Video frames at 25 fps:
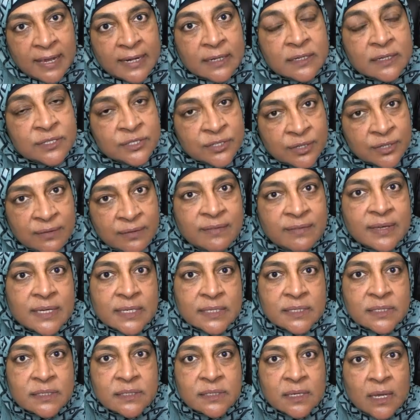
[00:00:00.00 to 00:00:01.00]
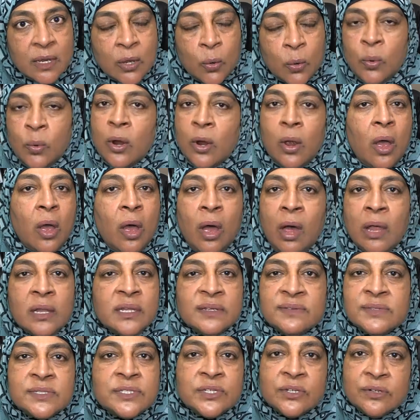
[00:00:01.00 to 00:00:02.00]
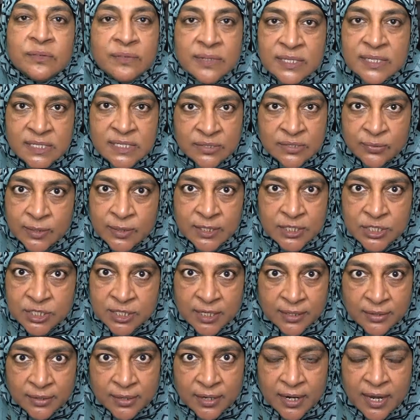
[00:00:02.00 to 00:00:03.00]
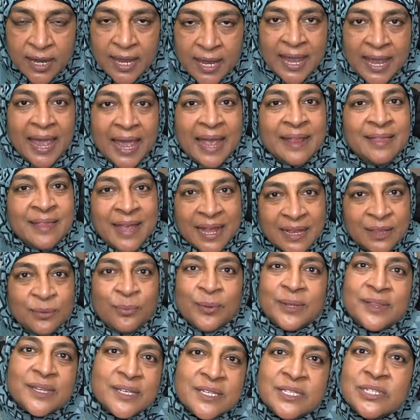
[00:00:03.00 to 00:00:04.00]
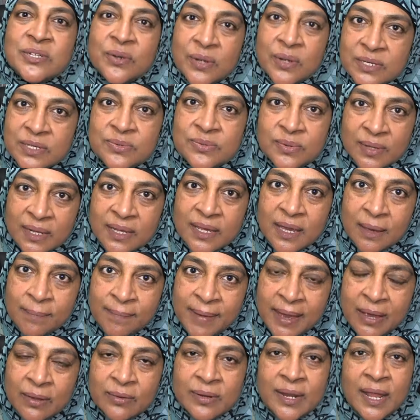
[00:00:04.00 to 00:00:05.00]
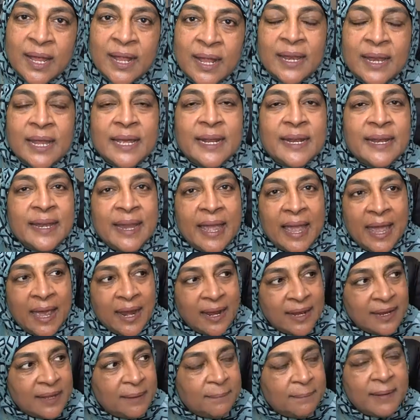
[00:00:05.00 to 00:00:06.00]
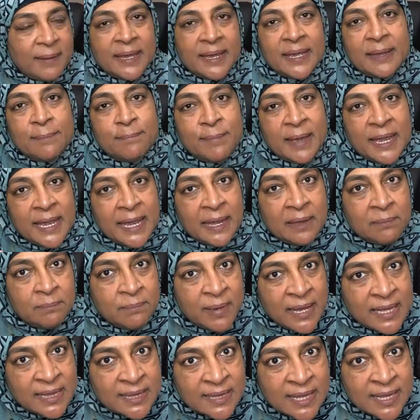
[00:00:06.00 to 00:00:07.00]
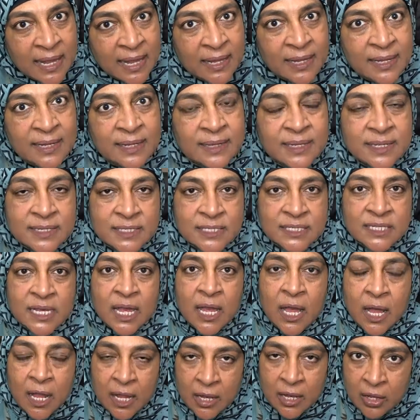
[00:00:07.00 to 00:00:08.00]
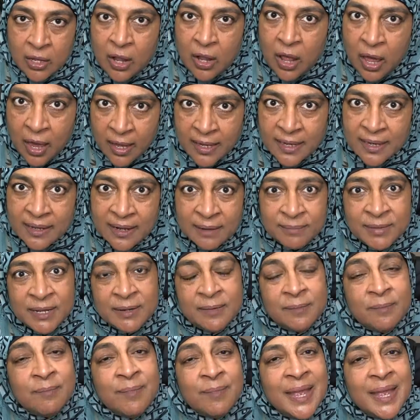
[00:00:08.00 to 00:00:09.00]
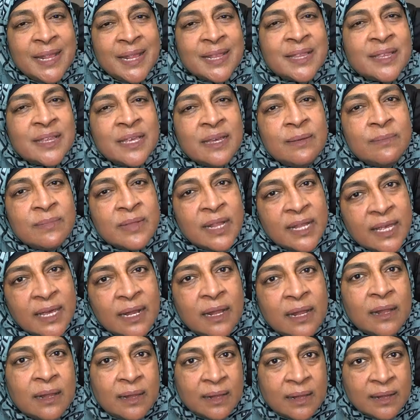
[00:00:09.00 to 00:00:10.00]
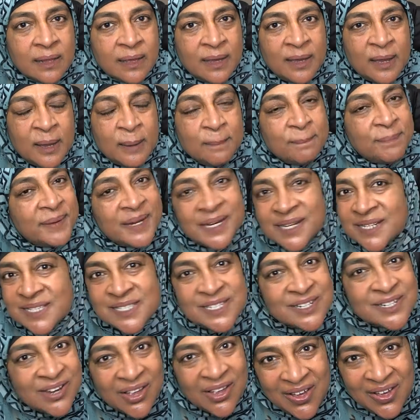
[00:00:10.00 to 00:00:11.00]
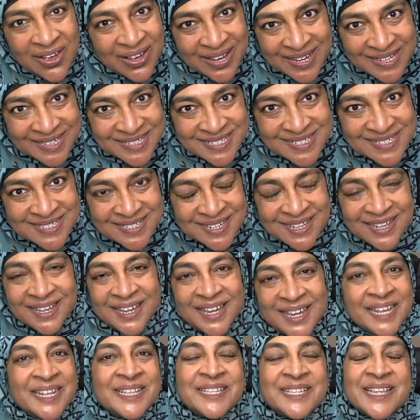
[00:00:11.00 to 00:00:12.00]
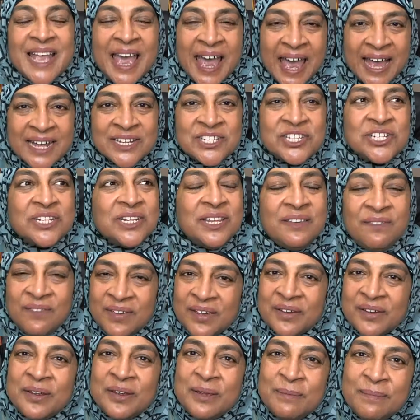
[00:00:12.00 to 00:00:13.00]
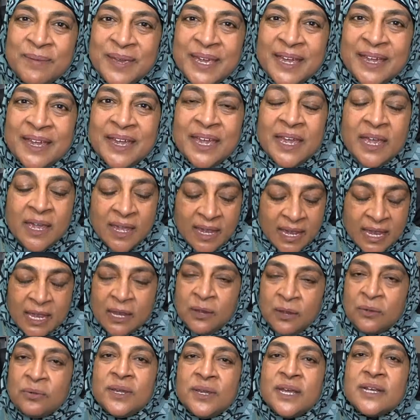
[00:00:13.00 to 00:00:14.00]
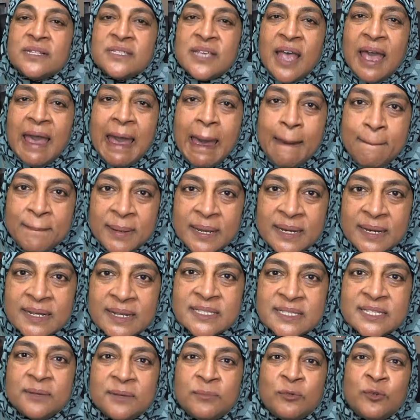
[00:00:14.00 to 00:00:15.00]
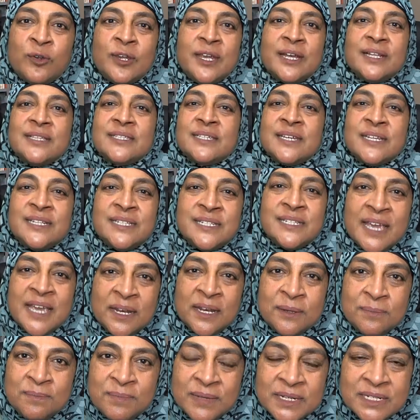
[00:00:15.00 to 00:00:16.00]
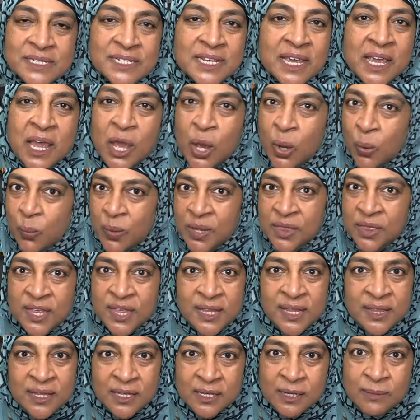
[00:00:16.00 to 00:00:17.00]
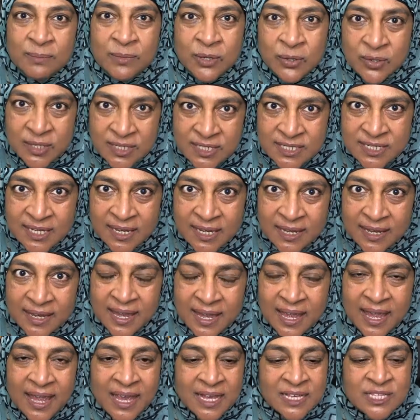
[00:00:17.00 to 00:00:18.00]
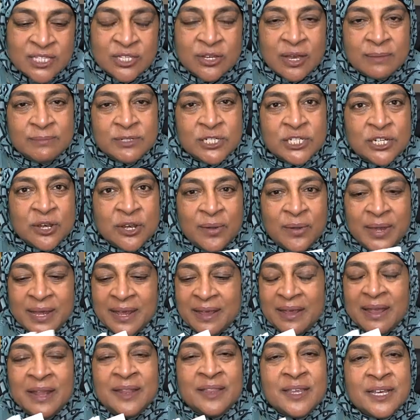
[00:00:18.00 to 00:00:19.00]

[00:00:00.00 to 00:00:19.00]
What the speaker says: service. We're all of service to each other. And that's what this story is really about. Like Natalie, by selling this locket, I mean, it might seem little, but it's not. It's actually very big. It creates happiness. It creates contentment within the community. So I'm showing in